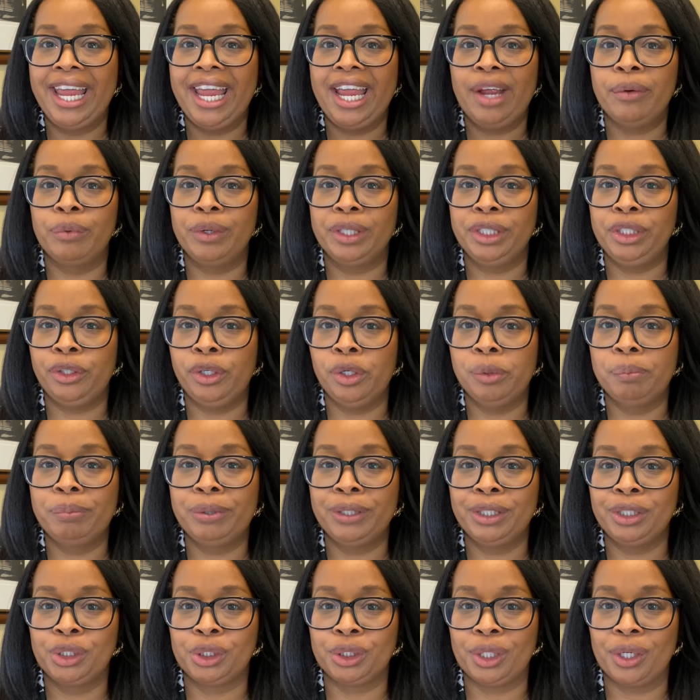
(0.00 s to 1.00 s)
when you
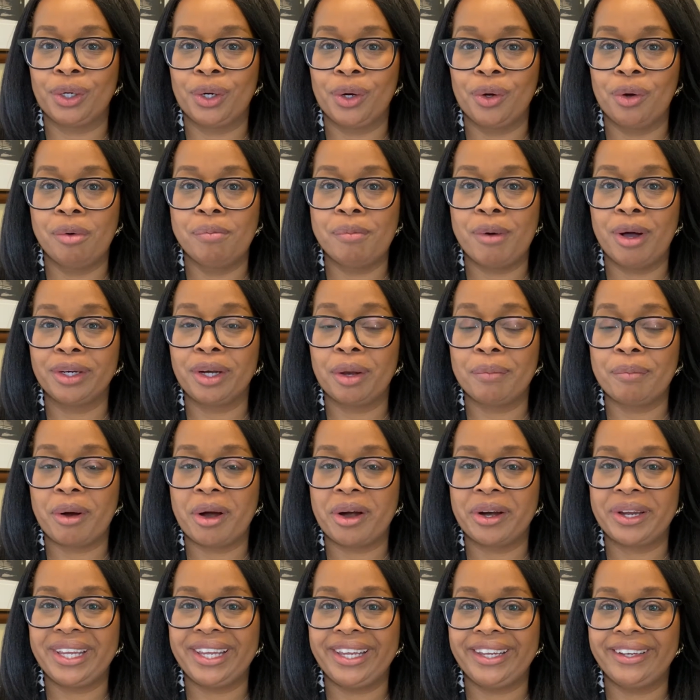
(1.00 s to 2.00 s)
put your home on the
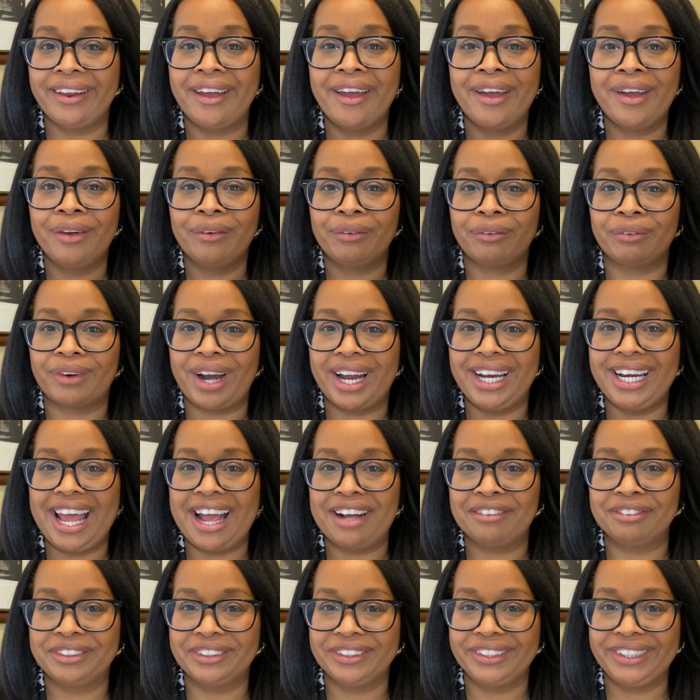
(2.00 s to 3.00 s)
market right
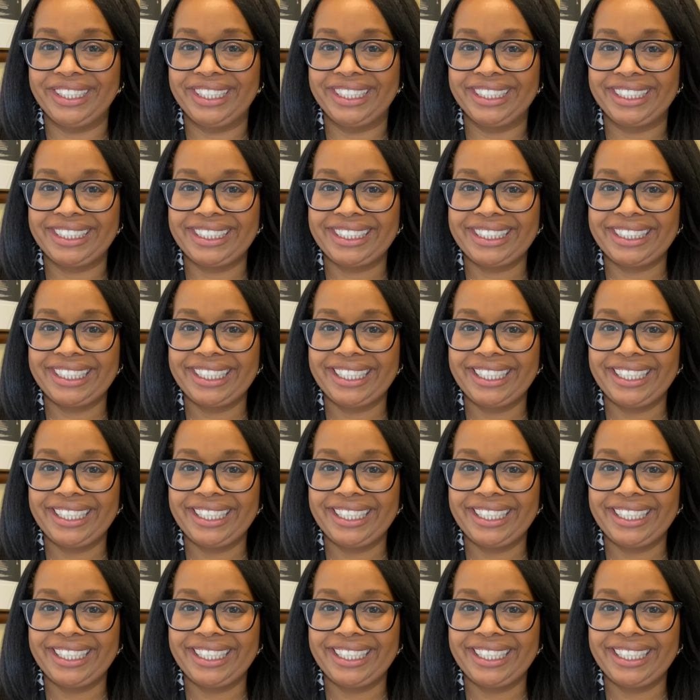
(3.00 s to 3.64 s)
after this.